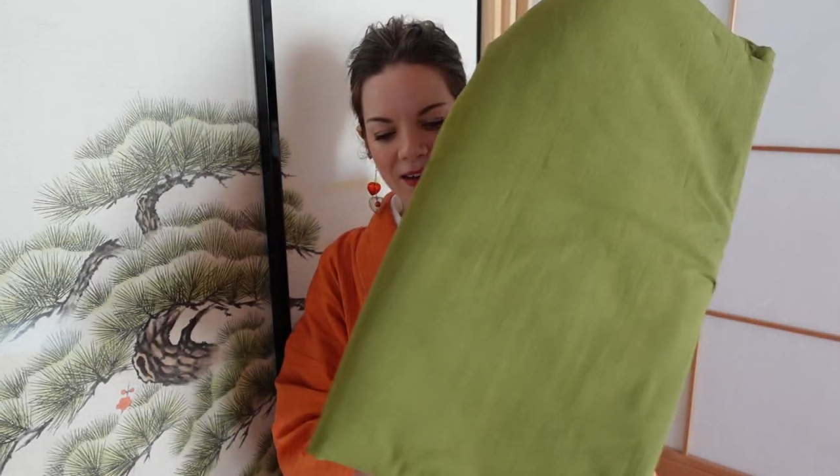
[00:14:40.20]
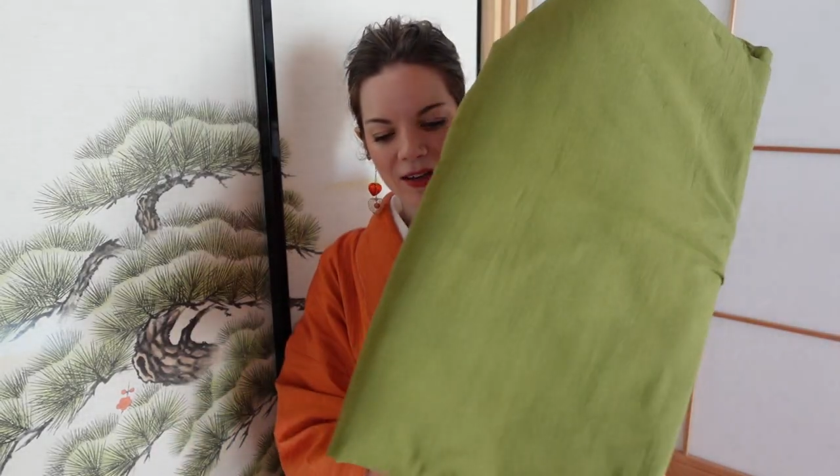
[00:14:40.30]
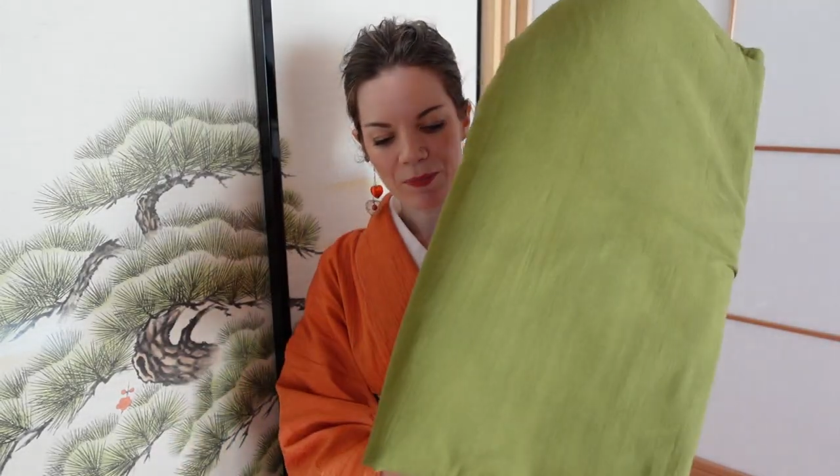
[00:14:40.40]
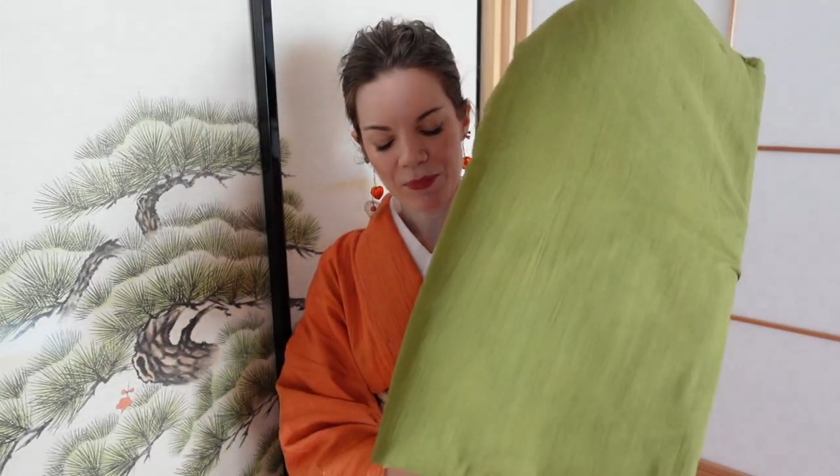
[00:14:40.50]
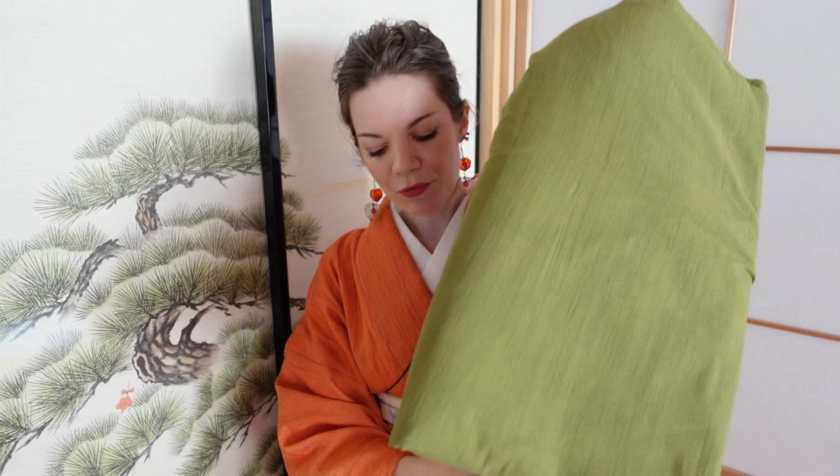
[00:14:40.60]

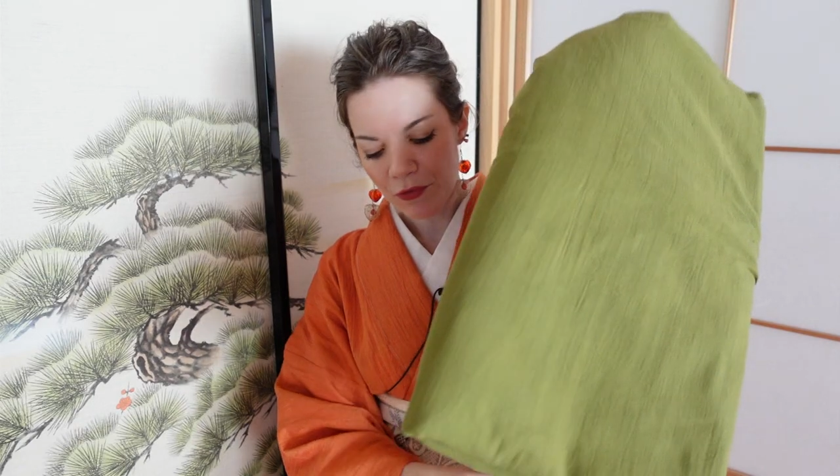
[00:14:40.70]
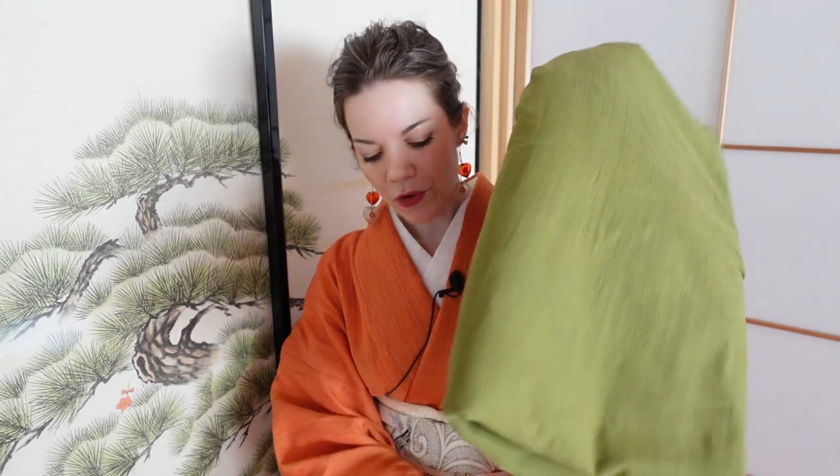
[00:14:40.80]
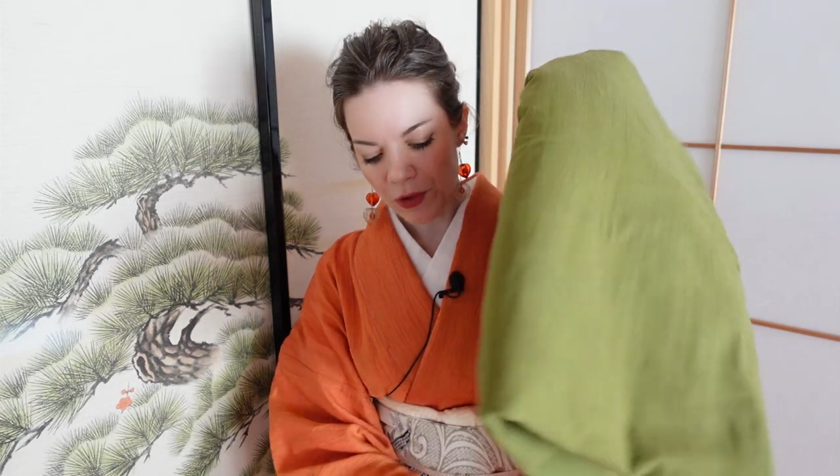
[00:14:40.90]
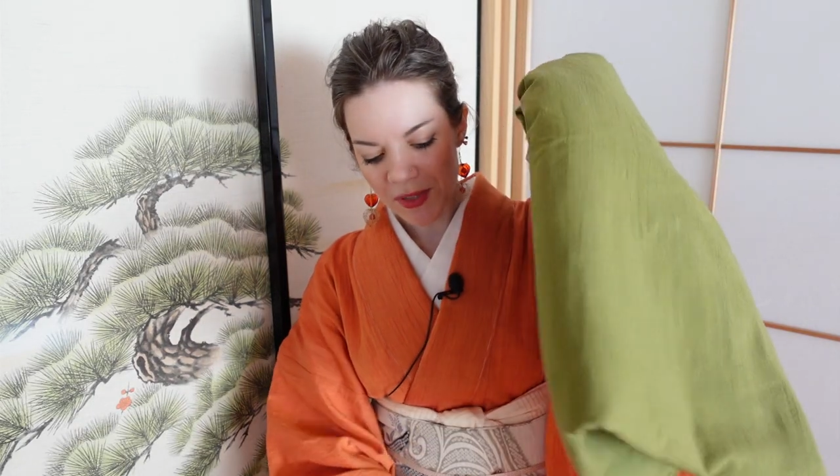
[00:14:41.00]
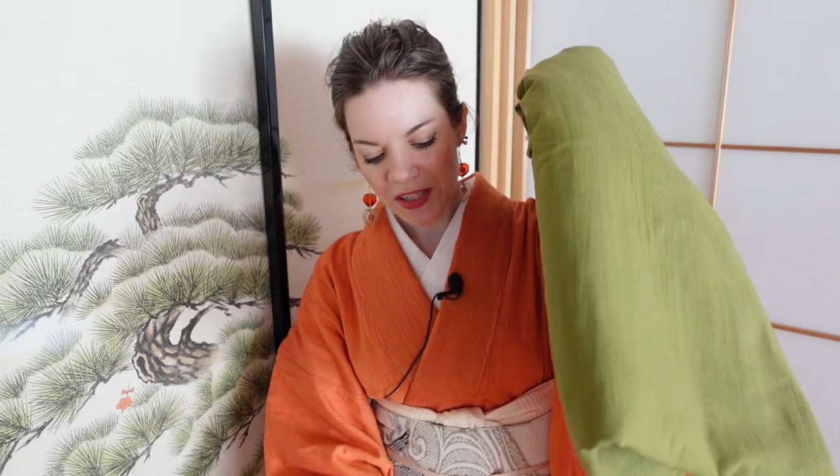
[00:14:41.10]
um,
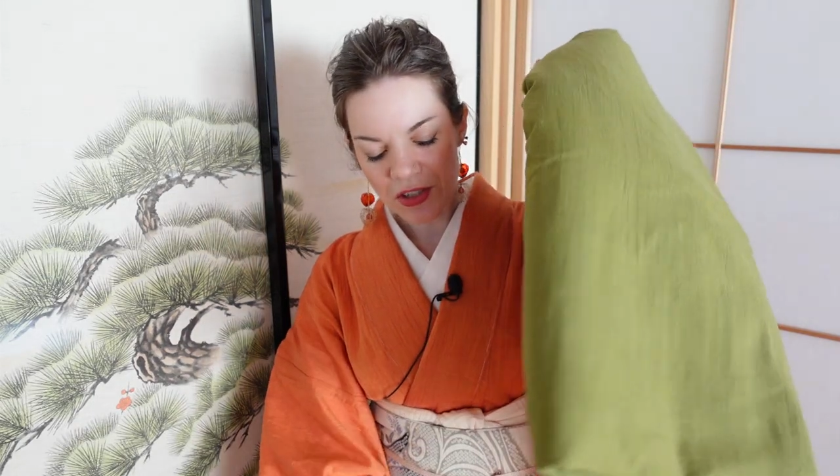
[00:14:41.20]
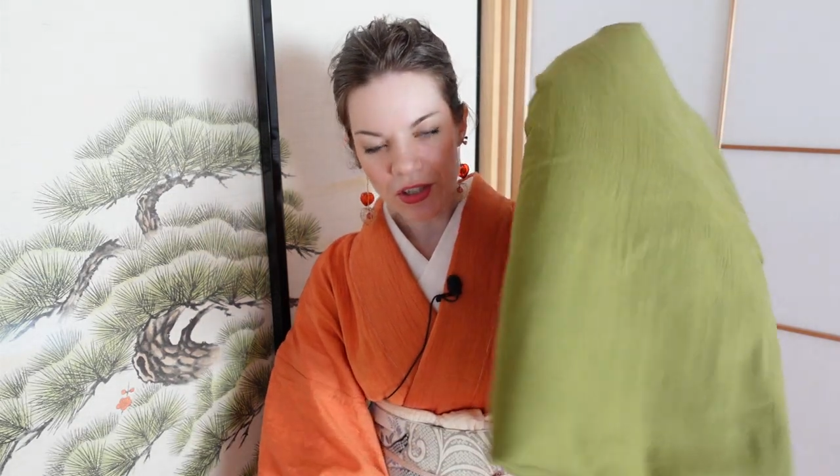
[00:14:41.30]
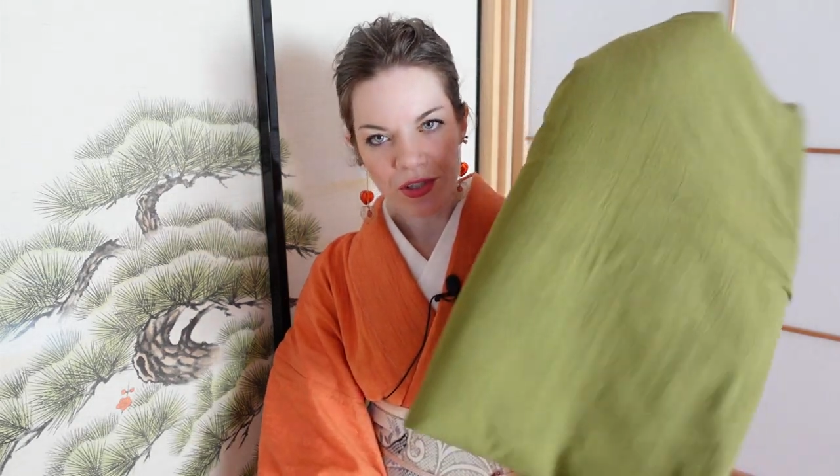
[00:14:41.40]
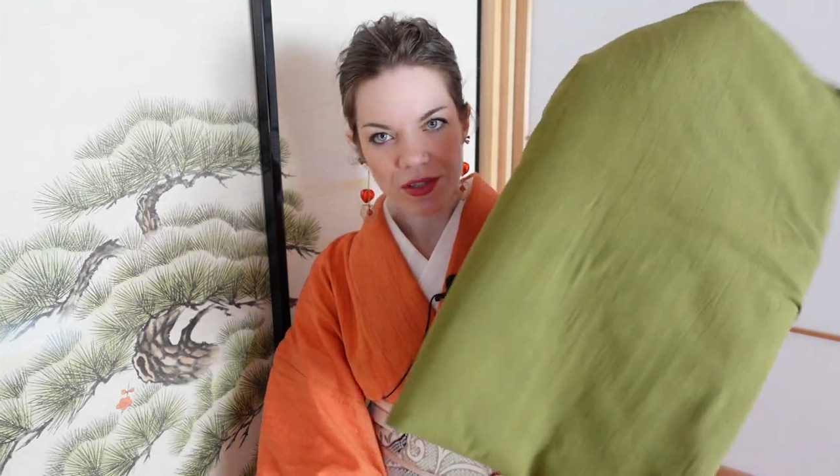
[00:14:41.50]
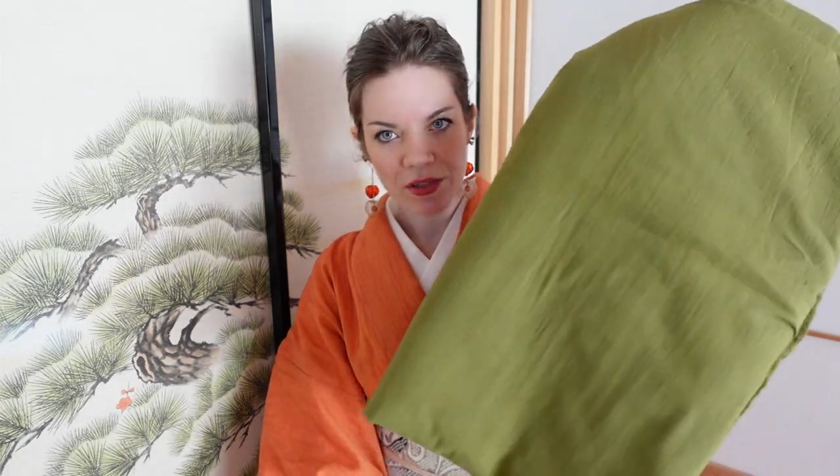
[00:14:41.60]
four
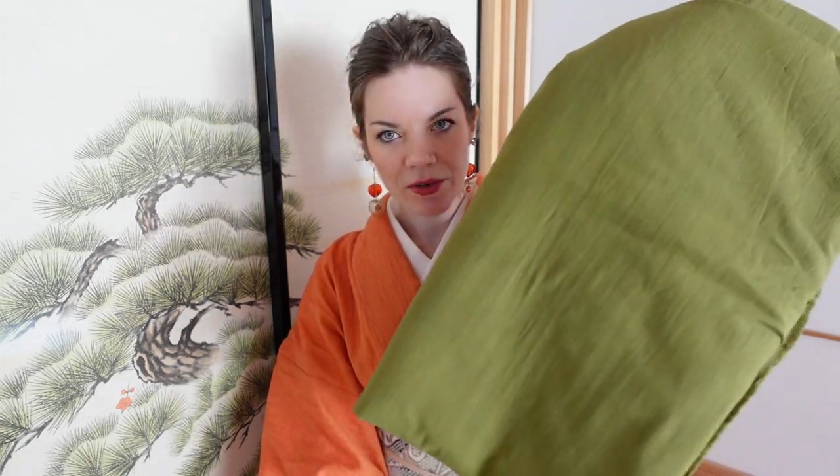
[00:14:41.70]
meters